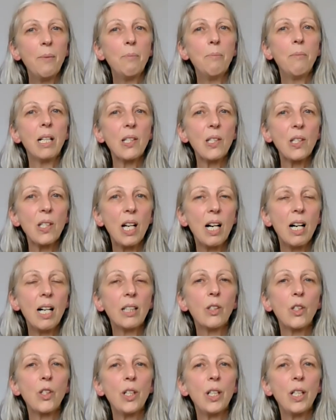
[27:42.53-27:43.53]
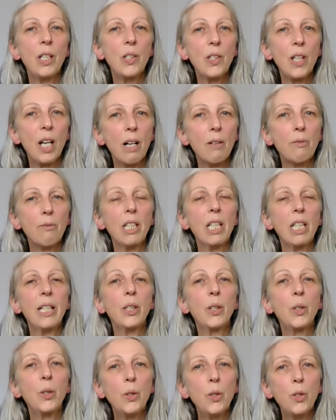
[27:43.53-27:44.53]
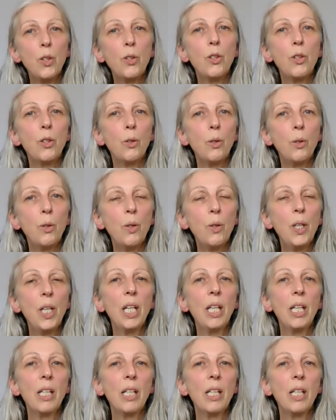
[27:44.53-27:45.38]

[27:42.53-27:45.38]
massages are really good to do.